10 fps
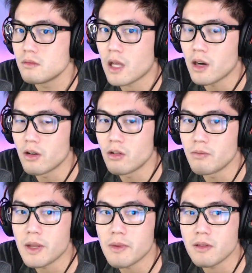I don't know.
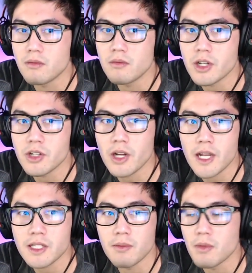Maybe I should
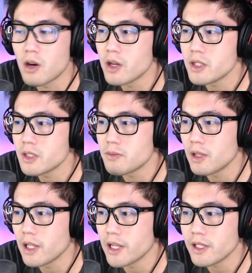ask the mods, but
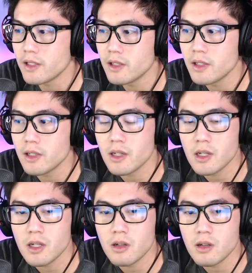like,
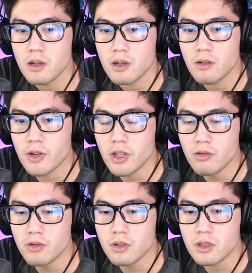when
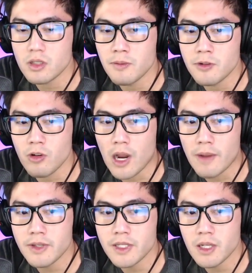you
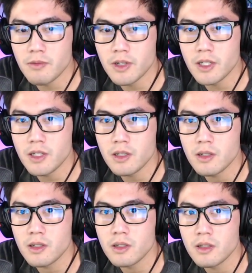subscribe to someone,
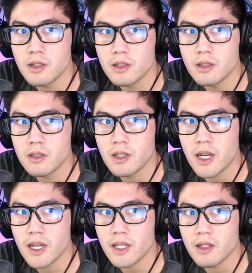
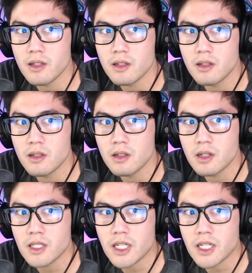and it, because I